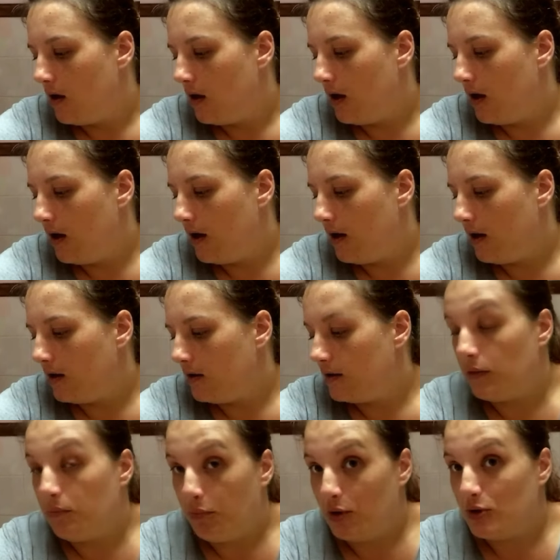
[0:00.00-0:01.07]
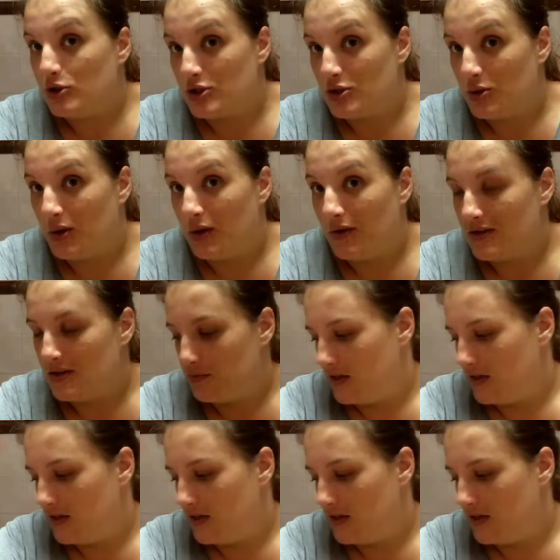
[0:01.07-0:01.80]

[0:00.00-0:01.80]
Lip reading: I did purchase all of this